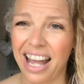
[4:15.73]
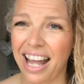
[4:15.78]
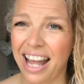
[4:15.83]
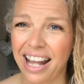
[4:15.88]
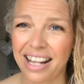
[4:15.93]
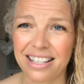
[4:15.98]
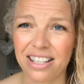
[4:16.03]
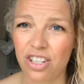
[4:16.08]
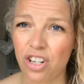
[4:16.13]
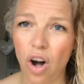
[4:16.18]

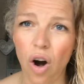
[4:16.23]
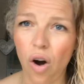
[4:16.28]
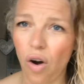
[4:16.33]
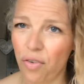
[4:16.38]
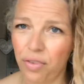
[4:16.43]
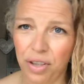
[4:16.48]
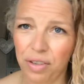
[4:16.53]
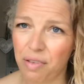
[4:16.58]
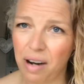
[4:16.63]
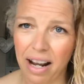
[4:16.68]
it's
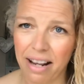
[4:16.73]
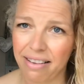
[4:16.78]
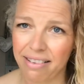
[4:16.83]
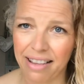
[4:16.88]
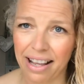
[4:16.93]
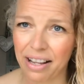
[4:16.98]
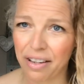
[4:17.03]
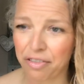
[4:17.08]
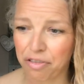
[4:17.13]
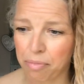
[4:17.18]
not the right
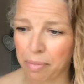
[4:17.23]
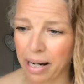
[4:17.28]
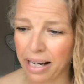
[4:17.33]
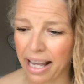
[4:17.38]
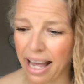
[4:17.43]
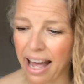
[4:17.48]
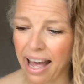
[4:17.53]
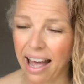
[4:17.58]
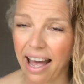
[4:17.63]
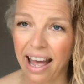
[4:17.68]
thing for my
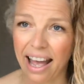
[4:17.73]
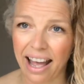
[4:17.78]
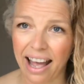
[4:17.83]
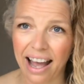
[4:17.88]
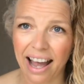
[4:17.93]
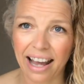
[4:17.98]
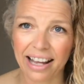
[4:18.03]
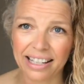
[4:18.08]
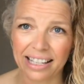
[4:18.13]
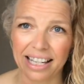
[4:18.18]
hair.
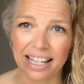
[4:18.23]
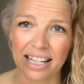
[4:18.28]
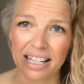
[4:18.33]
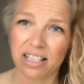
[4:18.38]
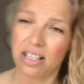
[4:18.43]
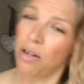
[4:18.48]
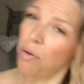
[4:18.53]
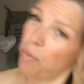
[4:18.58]
I need